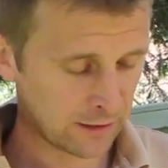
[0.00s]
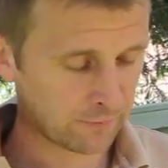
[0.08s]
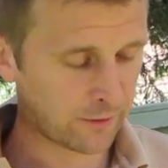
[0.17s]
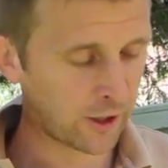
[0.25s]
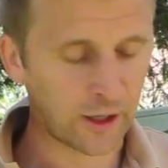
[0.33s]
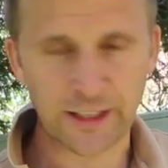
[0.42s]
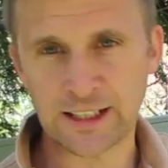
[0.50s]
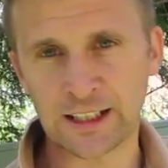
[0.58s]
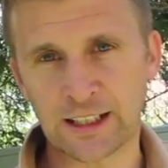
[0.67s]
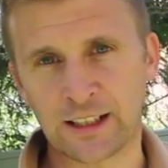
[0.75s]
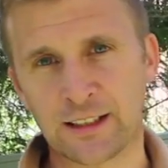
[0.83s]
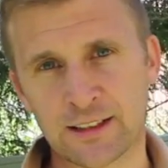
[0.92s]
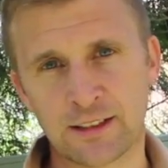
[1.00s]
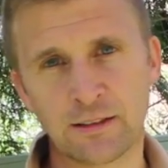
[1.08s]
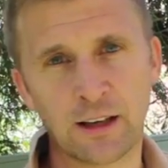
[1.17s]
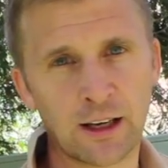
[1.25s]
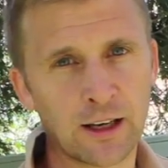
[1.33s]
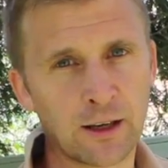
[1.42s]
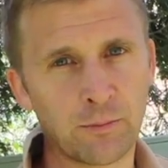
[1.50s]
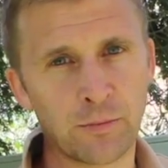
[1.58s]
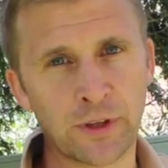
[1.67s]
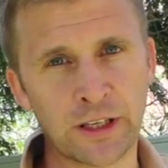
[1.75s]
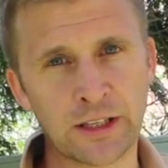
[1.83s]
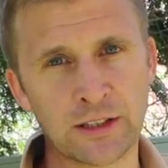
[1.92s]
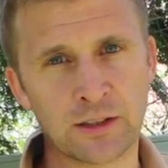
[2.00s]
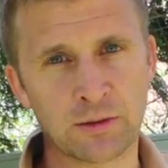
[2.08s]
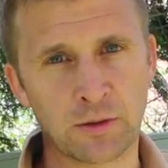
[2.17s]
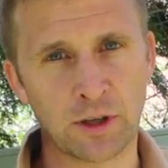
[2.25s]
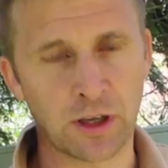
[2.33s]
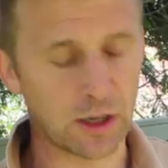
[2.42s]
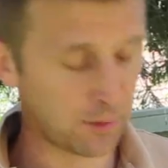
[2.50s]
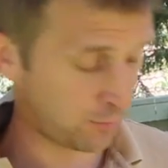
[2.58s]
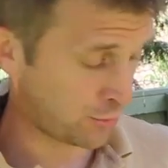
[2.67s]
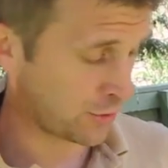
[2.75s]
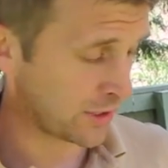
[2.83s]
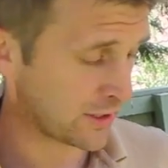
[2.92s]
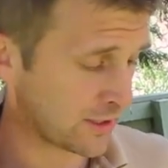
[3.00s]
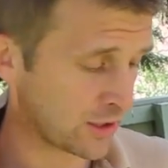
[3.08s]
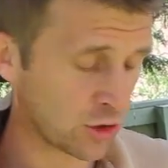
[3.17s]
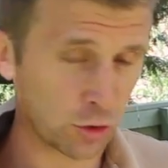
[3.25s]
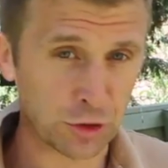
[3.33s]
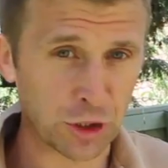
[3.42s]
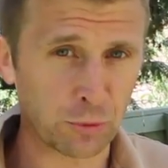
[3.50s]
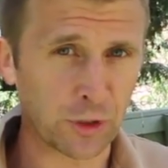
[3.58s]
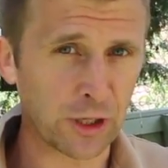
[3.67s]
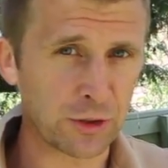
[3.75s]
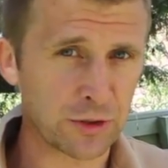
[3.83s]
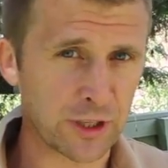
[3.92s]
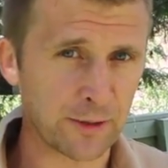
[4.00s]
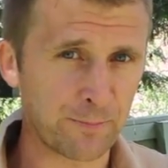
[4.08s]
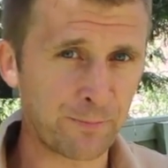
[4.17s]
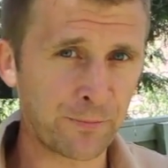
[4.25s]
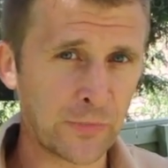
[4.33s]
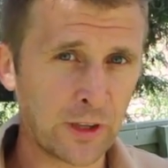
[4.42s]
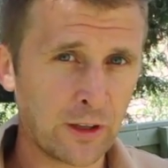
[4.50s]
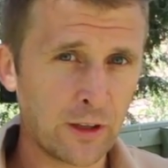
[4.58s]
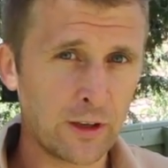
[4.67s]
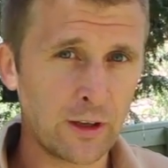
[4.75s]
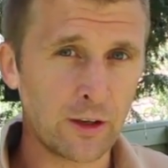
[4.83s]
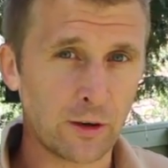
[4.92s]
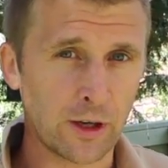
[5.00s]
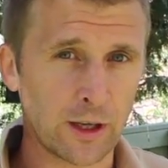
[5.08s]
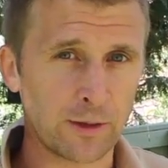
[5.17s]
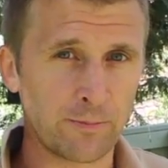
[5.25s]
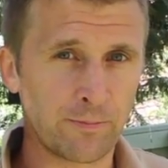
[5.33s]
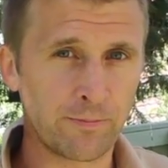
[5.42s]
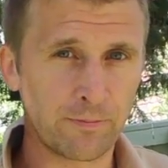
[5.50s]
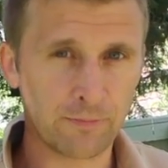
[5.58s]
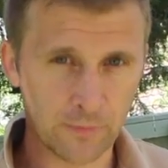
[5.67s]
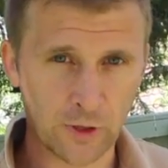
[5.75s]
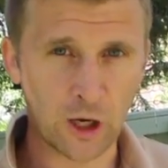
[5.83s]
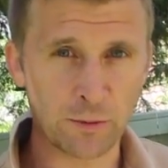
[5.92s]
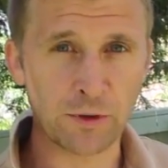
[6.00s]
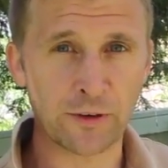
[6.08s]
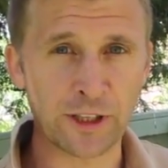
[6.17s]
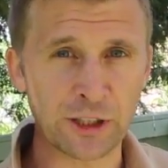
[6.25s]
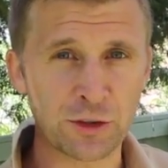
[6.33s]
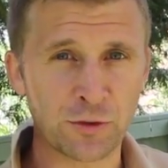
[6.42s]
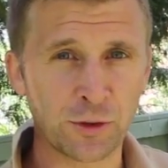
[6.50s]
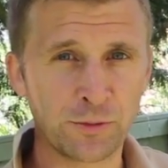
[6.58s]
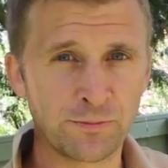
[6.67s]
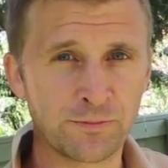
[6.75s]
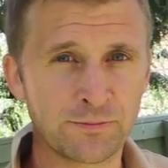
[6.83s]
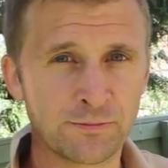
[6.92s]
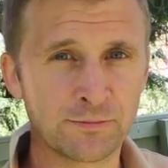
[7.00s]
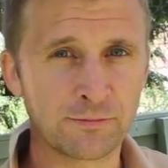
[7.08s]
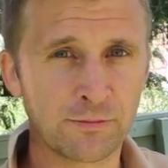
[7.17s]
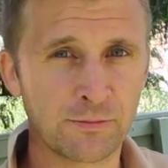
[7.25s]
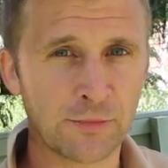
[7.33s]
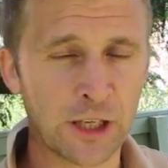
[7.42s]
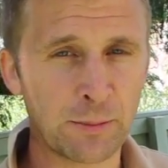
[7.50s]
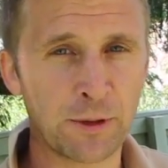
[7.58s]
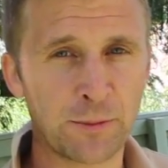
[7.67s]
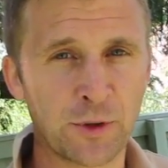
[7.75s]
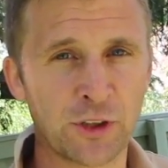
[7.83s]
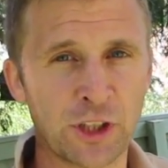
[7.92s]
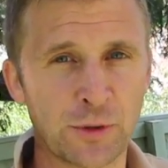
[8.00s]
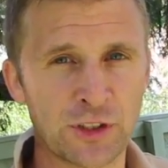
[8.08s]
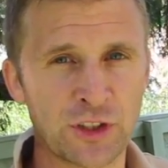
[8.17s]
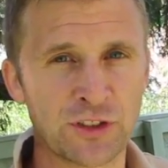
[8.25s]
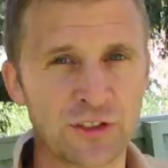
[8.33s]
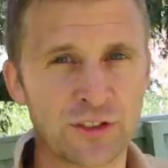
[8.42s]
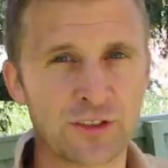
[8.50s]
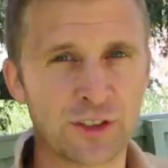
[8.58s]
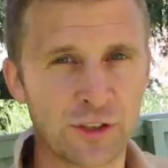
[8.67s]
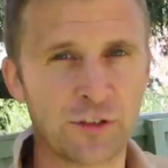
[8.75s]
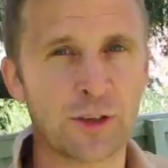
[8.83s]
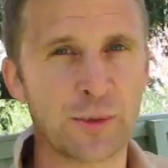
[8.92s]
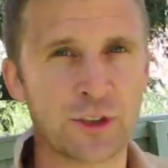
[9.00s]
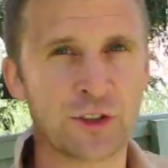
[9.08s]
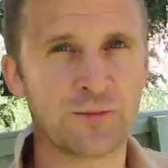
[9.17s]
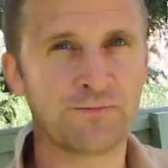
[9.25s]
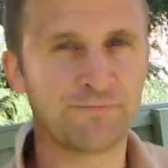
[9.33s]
Firelighting kit is pretty essential, you don't want to lose that. Okay, I hope you found it useful. Let me know if you've got any questions. Thank you very much.